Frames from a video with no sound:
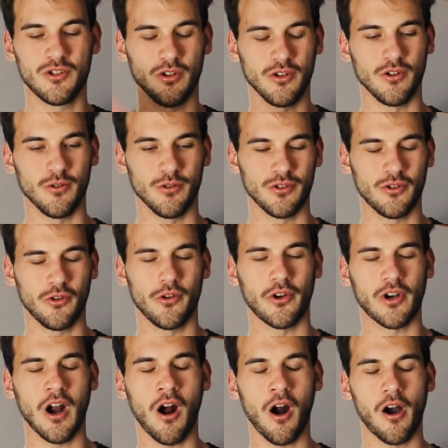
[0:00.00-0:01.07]
to you, to
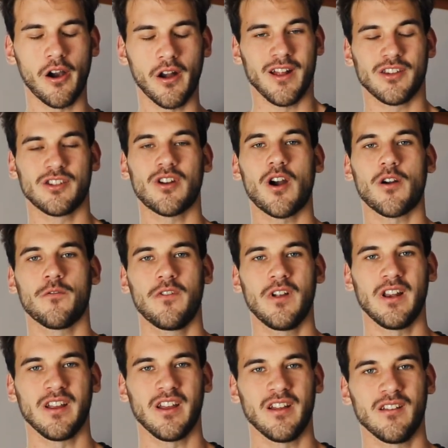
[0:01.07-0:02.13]
your heart, and start
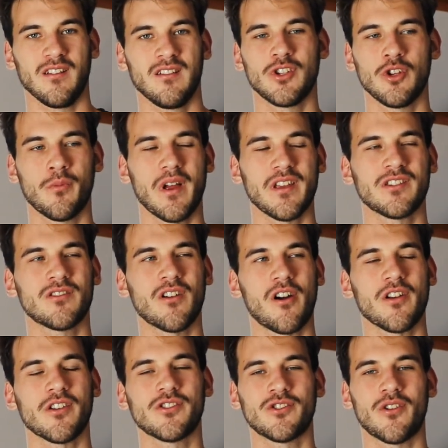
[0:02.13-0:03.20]
feeling it. You may
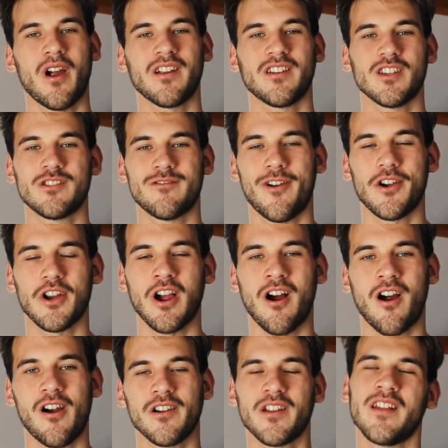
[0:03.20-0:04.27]
start trying this very
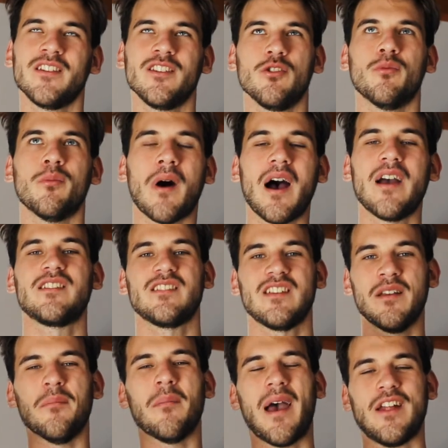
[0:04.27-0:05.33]
hard and you
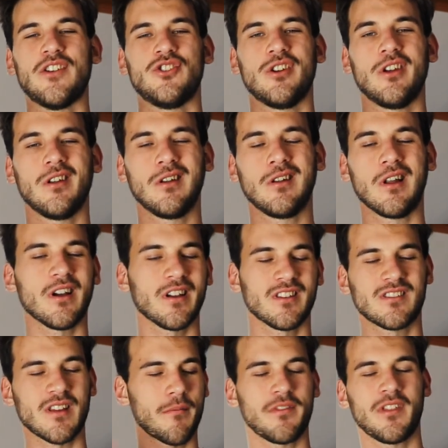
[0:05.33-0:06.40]
might imagine like
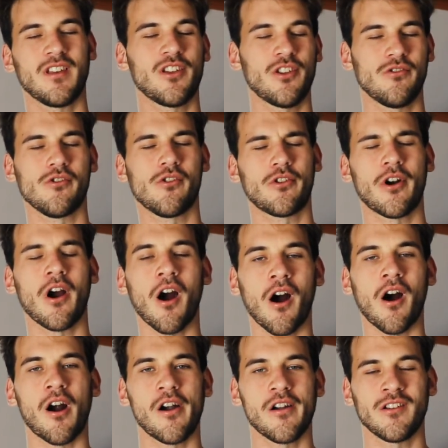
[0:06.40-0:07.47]
something in your
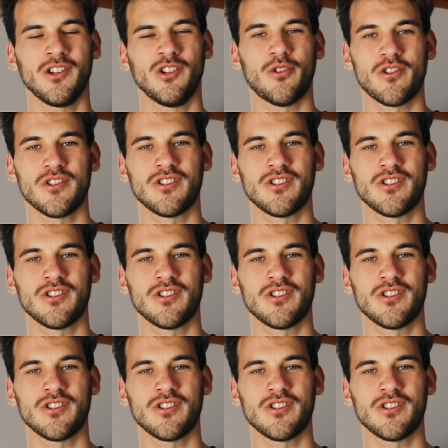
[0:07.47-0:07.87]
heart, in your